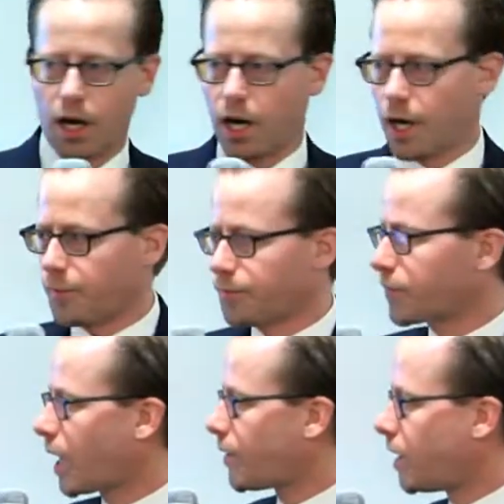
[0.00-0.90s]

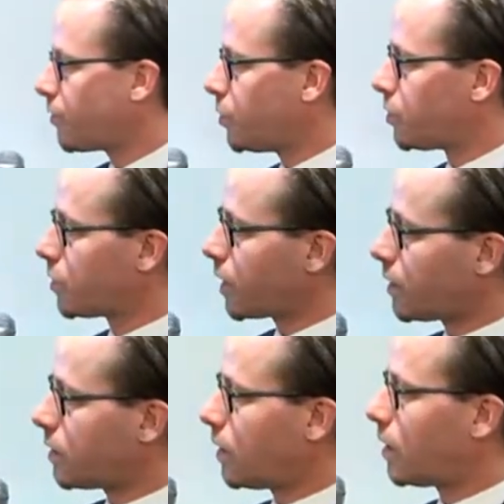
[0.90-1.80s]
And then if you look
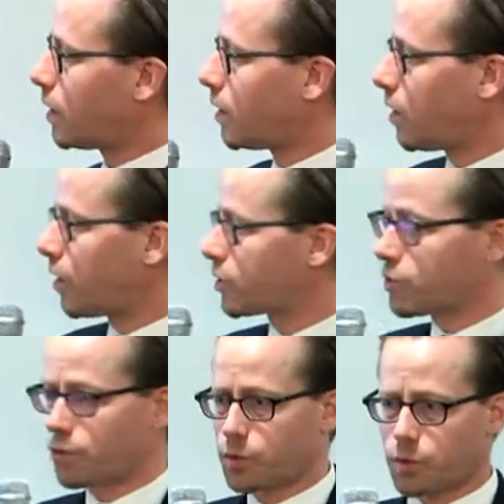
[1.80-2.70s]
at our
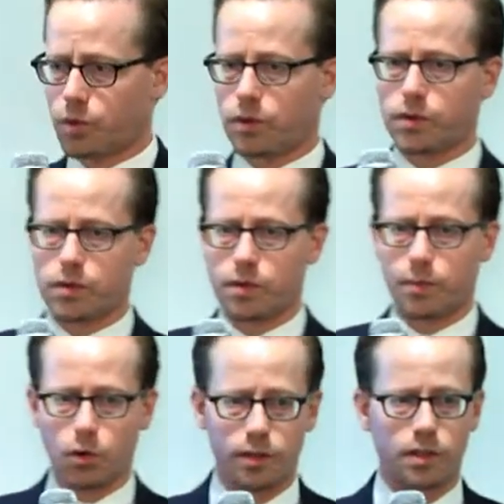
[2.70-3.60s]
actual rules
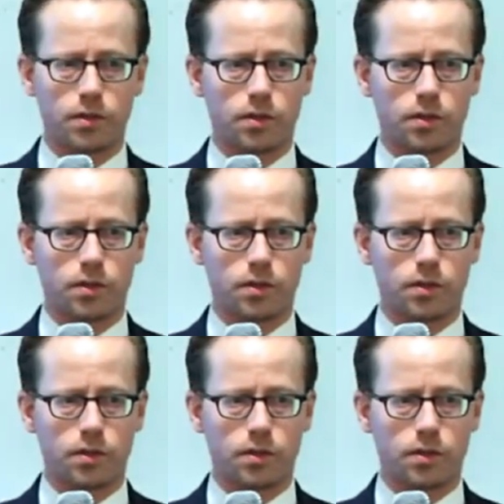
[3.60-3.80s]
support this.